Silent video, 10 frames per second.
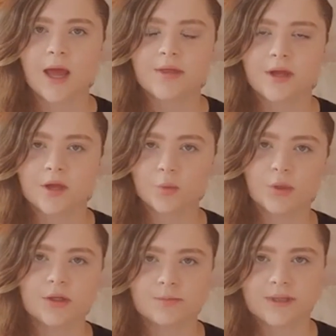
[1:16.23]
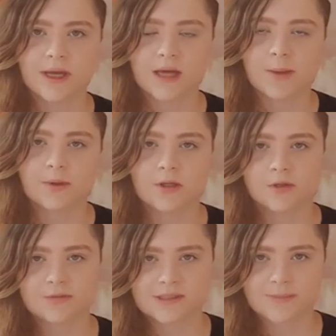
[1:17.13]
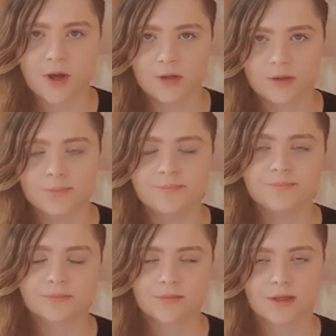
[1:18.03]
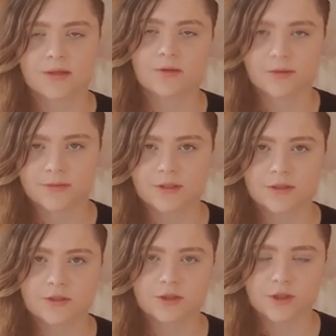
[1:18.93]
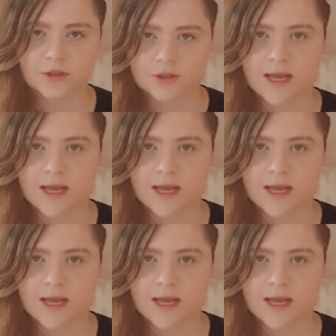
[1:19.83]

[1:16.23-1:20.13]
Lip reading: there will be a couple of small, rather short